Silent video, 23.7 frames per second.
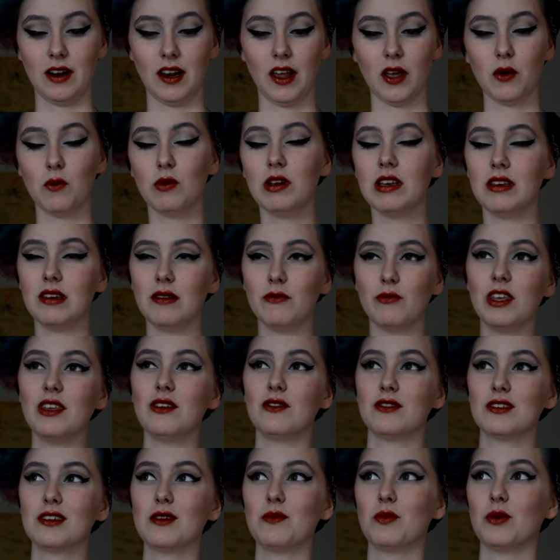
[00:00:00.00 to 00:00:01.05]
Like we
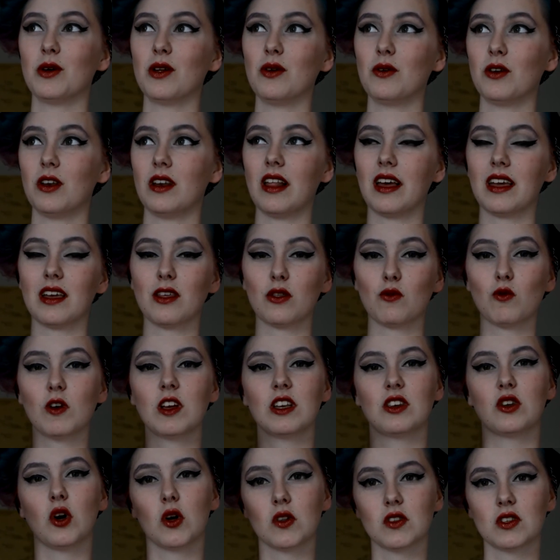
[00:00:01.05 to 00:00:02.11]
used to put like three
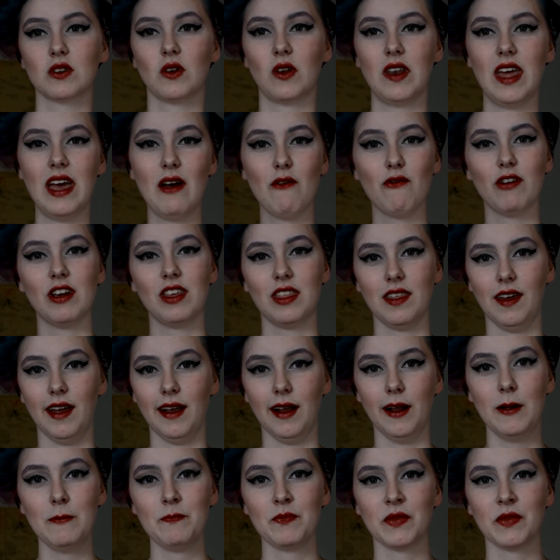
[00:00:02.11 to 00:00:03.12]
dots on everything.